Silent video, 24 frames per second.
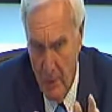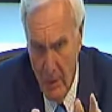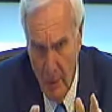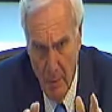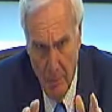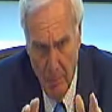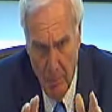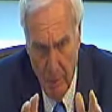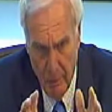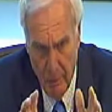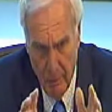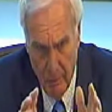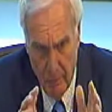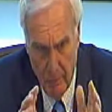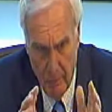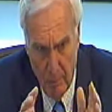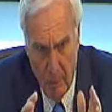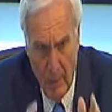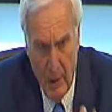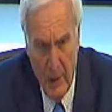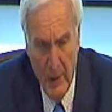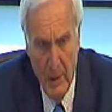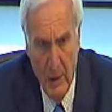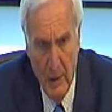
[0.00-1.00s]
But
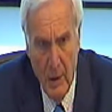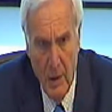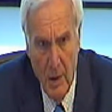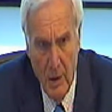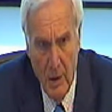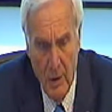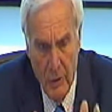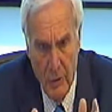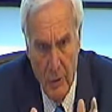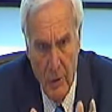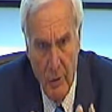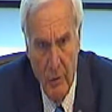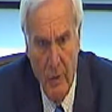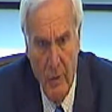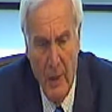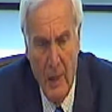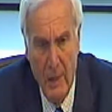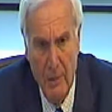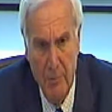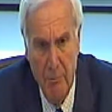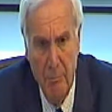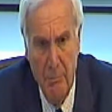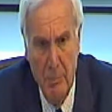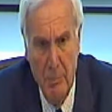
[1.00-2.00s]
by and large,
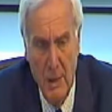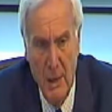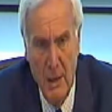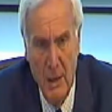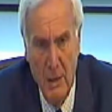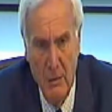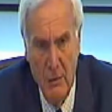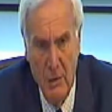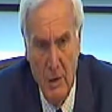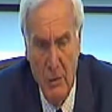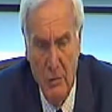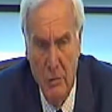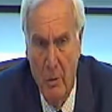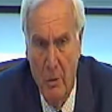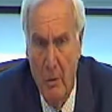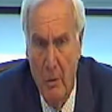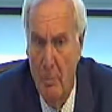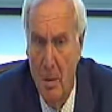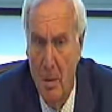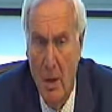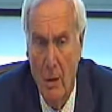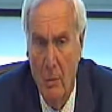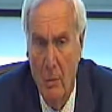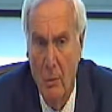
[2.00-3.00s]
that big industrial,
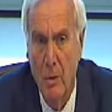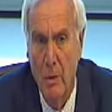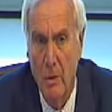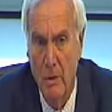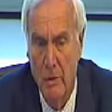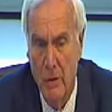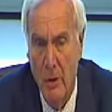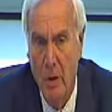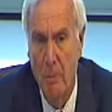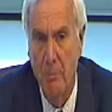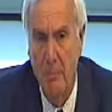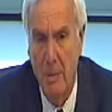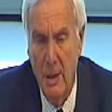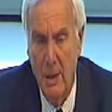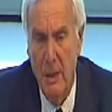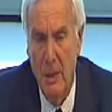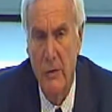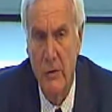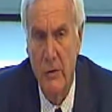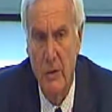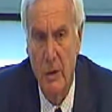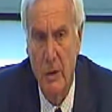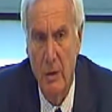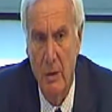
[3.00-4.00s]
and Park Royal is our
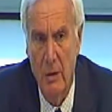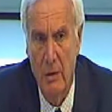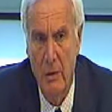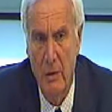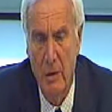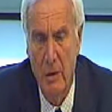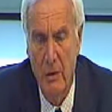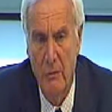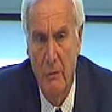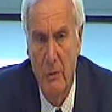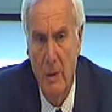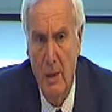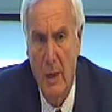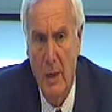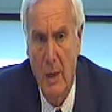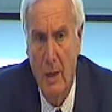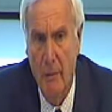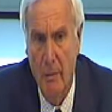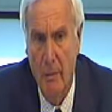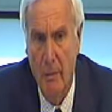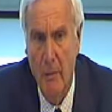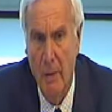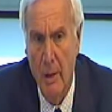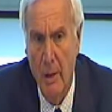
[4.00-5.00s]
biggest single industrial
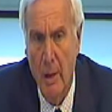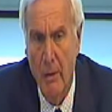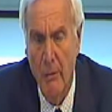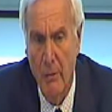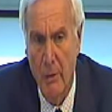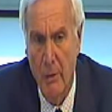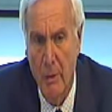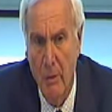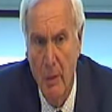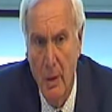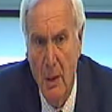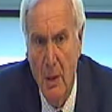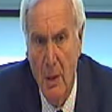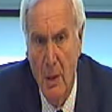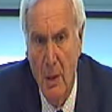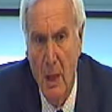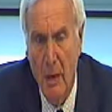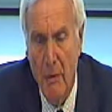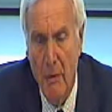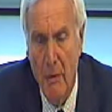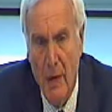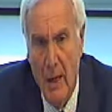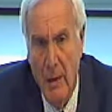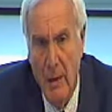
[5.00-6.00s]
area in London,
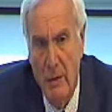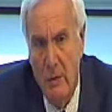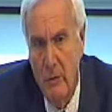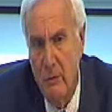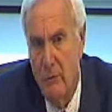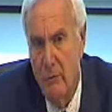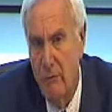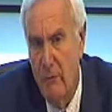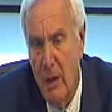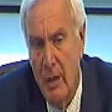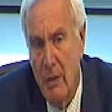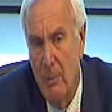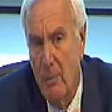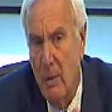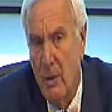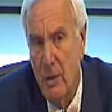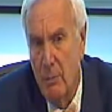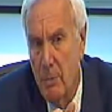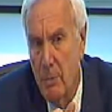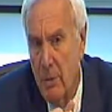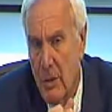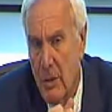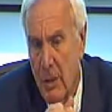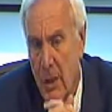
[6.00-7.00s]
and that is very
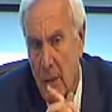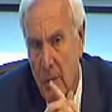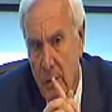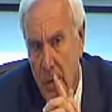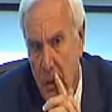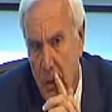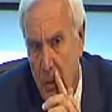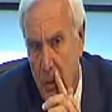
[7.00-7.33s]
much protected.